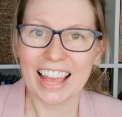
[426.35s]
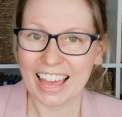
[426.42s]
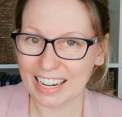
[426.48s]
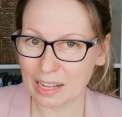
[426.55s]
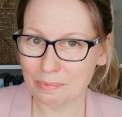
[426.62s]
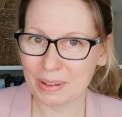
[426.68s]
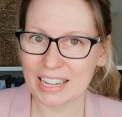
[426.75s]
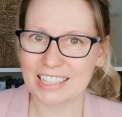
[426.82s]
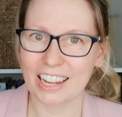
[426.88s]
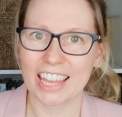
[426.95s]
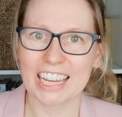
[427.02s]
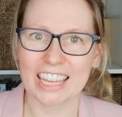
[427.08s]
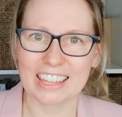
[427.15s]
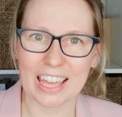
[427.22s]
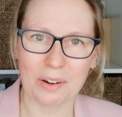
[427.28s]
And it means that
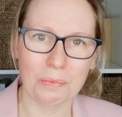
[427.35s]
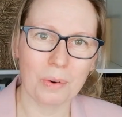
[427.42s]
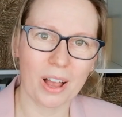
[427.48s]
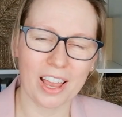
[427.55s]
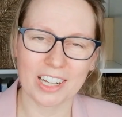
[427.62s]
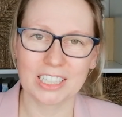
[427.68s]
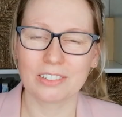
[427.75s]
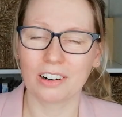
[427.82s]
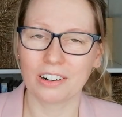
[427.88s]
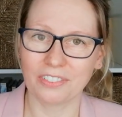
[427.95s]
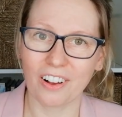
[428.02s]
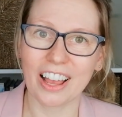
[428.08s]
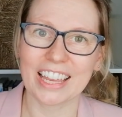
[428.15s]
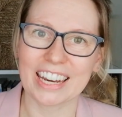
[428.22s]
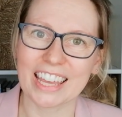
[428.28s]
I can then work to
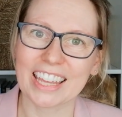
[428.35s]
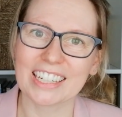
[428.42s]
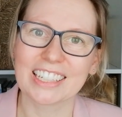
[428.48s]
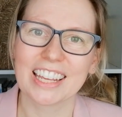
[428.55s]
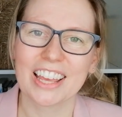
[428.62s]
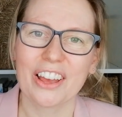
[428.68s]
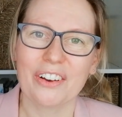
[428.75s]
refine it